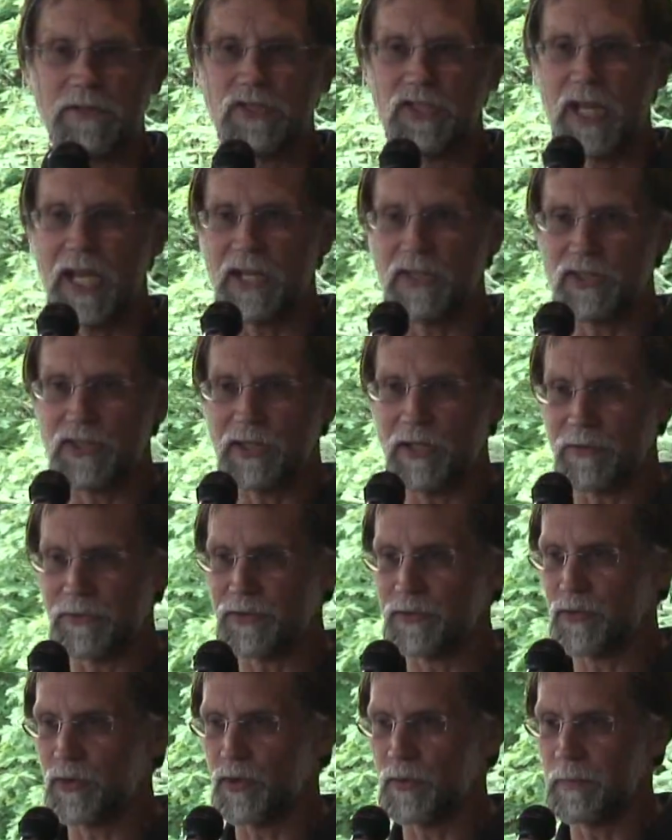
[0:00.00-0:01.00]
Jan
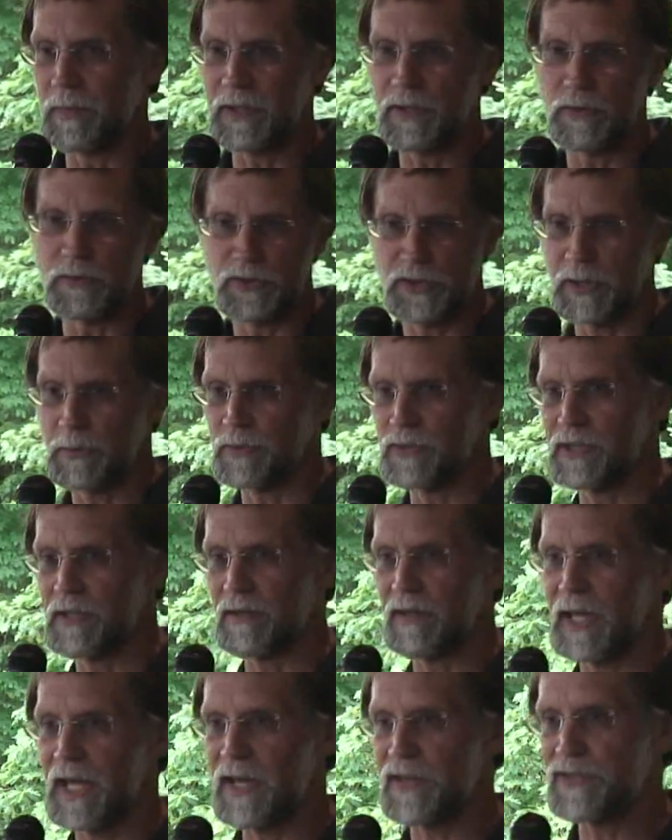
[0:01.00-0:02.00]
Schultz told me, who she was
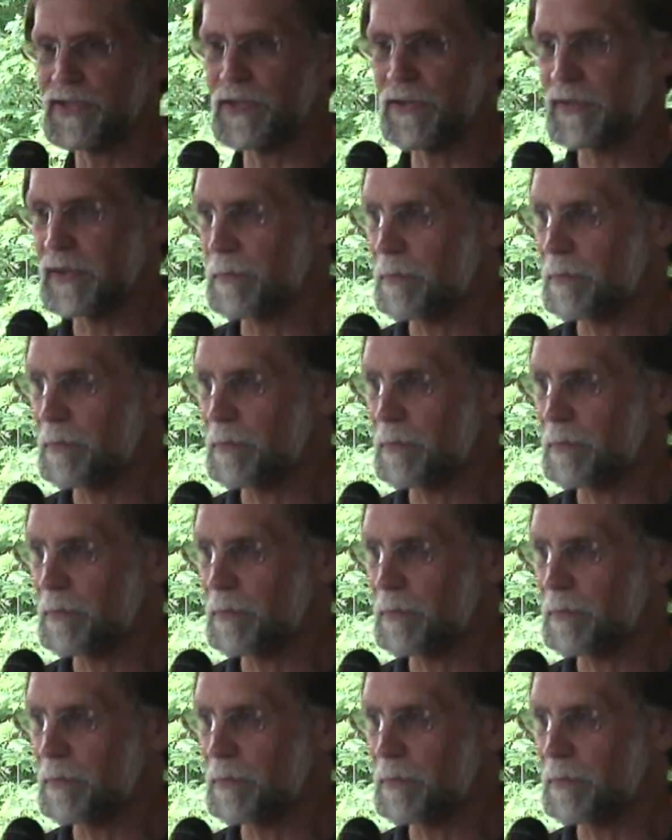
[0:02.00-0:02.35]
here last year,